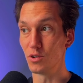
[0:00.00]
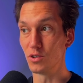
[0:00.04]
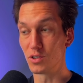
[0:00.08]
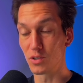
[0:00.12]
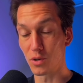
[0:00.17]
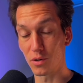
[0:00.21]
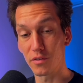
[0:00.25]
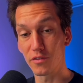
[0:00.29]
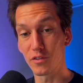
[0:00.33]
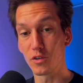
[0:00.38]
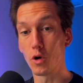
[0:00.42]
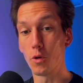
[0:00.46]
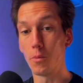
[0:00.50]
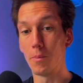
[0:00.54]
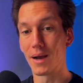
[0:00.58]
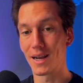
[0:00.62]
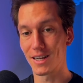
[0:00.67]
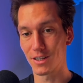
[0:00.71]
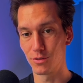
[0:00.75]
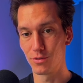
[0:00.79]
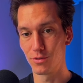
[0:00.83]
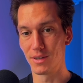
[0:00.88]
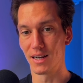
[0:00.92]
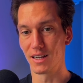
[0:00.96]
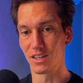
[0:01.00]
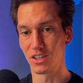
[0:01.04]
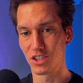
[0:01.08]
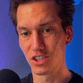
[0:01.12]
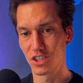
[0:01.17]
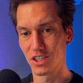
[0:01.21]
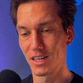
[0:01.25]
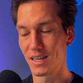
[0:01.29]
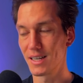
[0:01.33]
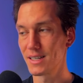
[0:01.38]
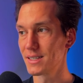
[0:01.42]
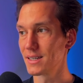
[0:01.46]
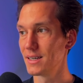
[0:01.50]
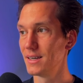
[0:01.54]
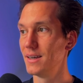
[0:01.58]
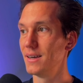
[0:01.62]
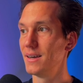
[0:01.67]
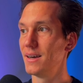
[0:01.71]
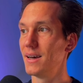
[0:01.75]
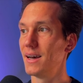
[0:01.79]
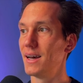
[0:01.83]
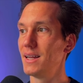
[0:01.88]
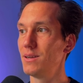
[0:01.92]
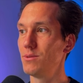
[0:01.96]
sort of go back to that chat
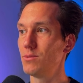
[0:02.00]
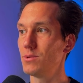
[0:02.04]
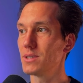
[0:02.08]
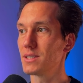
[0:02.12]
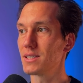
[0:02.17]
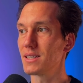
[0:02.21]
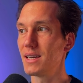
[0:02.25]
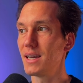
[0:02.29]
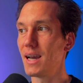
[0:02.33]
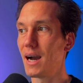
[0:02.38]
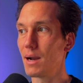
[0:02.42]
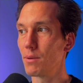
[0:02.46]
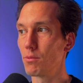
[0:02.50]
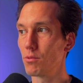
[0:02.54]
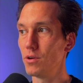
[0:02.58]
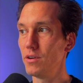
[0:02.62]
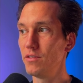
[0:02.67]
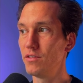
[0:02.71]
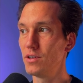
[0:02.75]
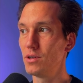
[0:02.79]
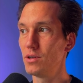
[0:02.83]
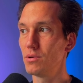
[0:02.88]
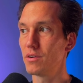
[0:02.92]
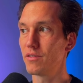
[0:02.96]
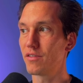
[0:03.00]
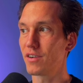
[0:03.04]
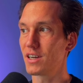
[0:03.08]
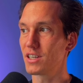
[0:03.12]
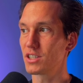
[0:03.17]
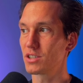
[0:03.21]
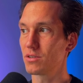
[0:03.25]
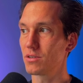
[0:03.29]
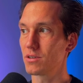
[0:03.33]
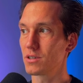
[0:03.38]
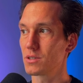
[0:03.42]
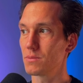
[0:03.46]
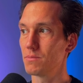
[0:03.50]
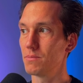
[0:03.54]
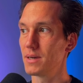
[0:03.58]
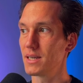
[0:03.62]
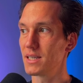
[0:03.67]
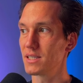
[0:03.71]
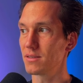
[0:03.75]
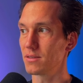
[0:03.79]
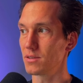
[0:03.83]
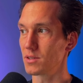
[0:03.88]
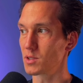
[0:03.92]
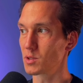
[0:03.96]
and it will say, I'm reviewing flashcards
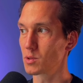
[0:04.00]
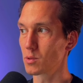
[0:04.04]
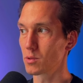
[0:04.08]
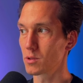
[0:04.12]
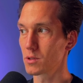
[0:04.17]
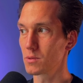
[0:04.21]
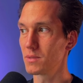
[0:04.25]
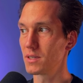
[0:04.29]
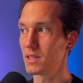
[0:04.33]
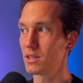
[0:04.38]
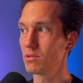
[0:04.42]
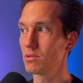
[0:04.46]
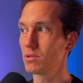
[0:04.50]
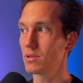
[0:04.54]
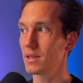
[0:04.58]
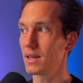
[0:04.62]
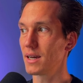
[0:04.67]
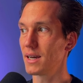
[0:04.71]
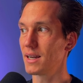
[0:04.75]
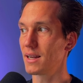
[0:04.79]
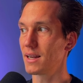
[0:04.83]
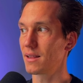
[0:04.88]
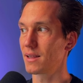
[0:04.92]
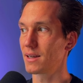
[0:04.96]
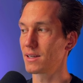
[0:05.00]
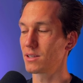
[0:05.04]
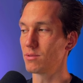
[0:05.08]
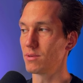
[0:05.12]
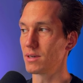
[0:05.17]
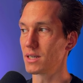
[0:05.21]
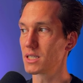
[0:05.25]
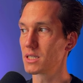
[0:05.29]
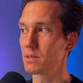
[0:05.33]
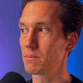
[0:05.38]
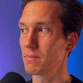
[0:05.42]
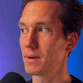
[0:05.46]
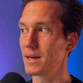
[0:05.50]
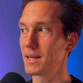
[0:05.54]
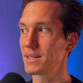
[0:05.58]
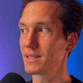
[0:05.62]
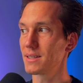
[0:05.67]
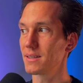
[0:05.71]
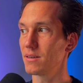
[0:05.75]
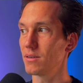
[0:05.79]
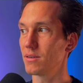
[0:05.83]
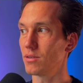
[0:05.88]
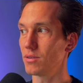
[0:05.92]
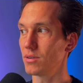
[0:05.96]
based on the source material and I'd like to
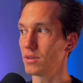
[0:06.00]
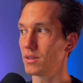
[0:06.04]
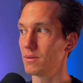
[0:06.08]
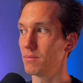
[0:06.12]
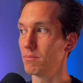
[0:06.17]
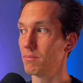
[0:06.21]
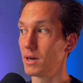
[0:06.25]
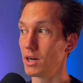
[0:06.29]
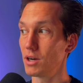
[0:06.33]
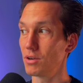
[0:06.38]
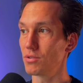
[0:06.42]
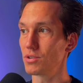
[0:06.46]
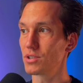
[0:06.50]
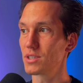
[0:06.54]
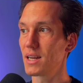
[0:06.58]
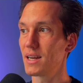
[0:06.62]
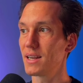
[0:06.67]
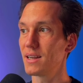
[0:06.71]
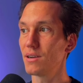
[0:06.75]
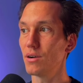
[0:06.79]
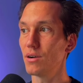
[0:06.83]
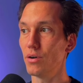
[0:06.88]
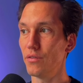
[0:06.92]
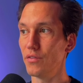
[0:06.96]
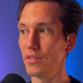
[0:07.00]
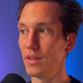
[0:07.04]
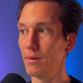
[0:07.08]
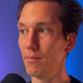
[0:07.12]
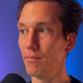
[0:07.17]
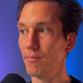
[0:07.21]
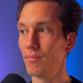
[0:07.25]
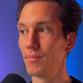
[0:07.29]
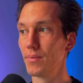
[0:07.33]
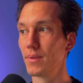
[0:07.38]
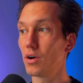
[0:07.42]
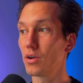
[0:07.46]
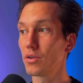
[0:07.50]
expand on my understanding of them.